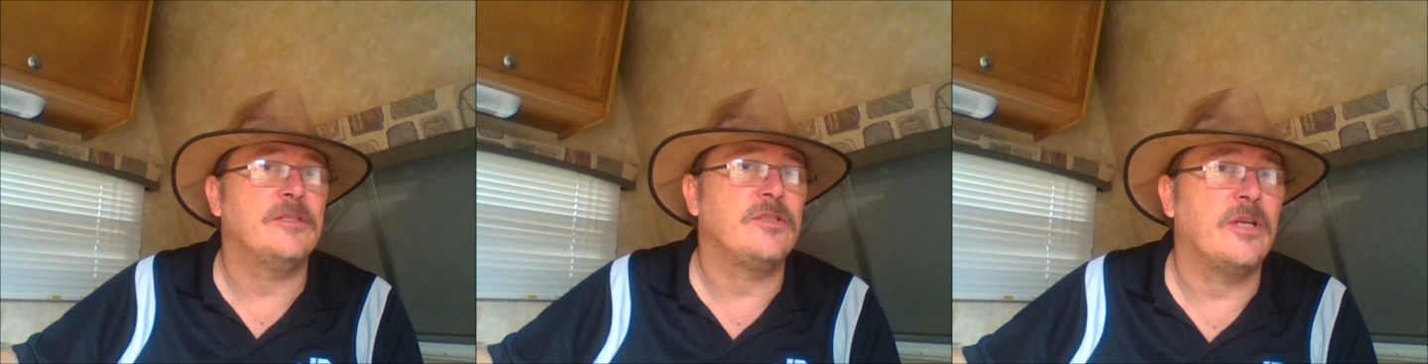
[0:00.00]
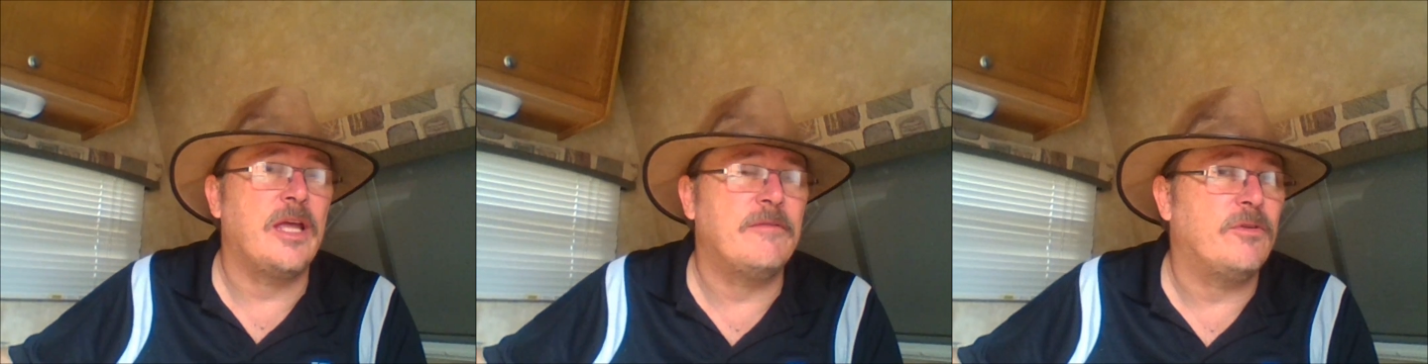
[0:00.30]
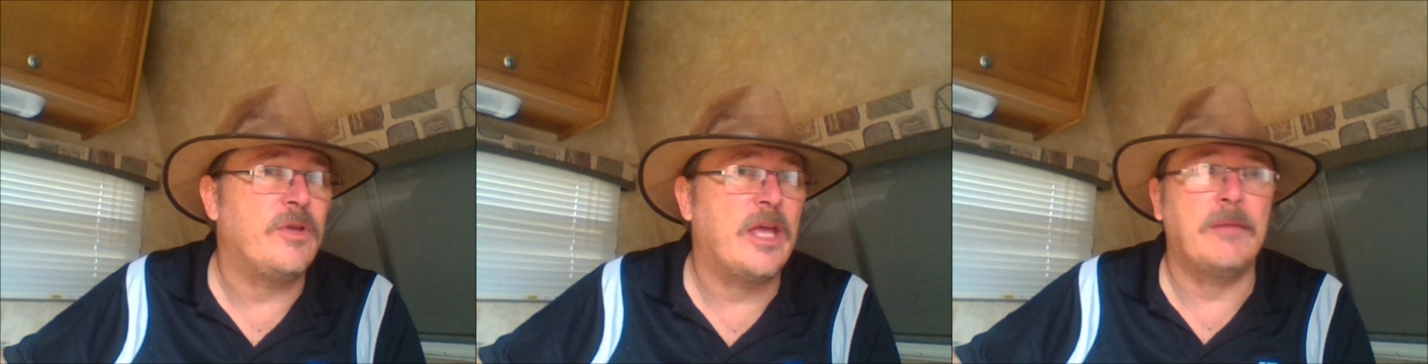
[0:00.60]
It's going to have
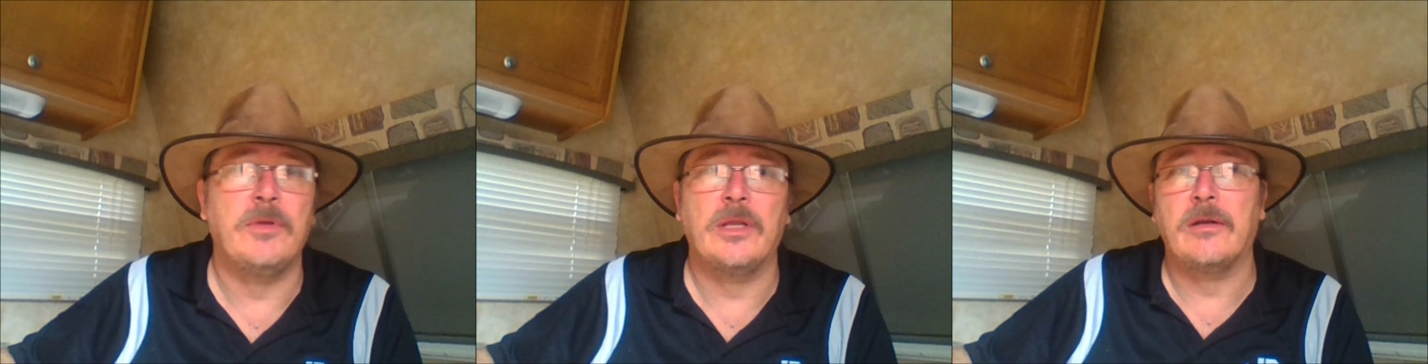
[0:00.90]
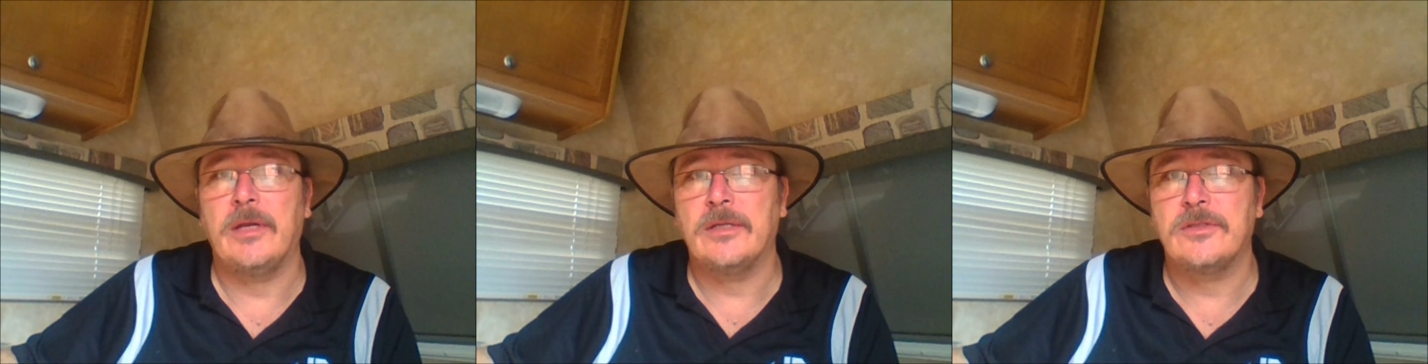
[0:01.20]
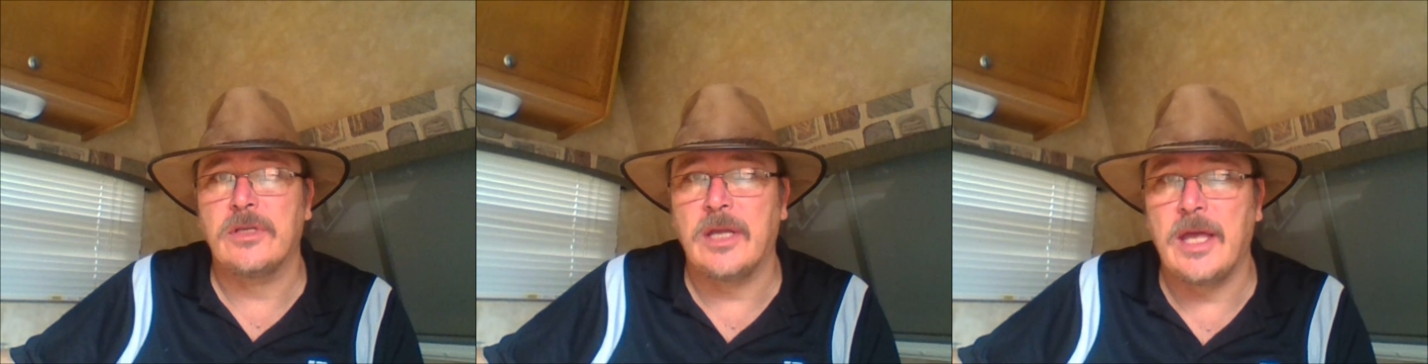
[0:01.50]
vocabulary.
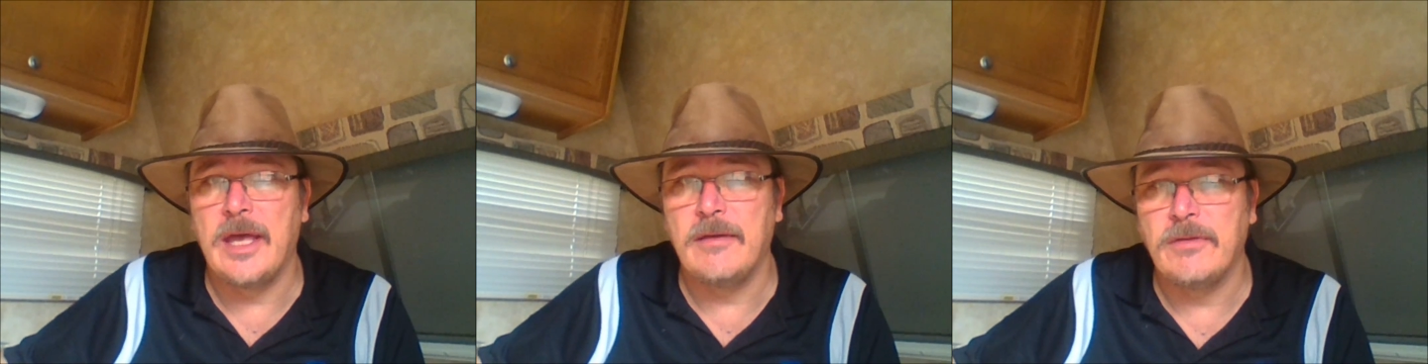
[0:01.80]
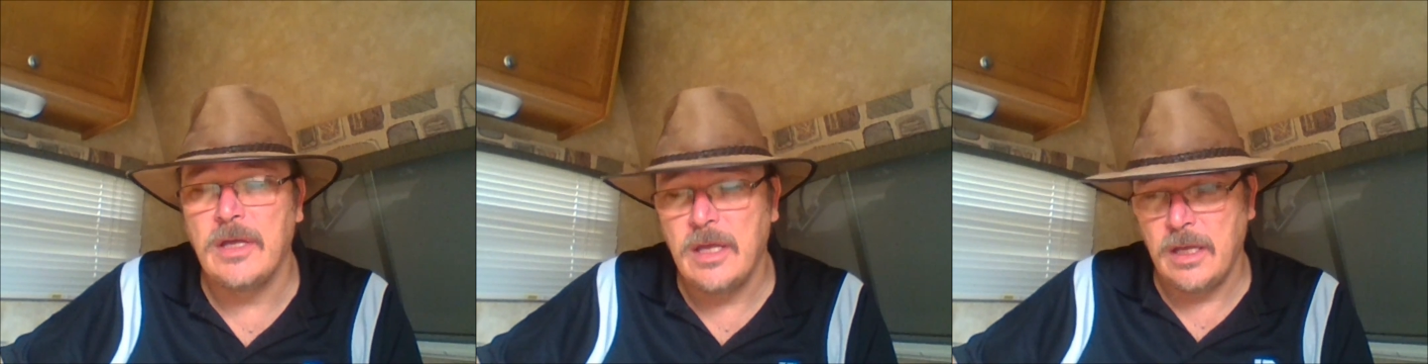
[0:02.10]
It's going to have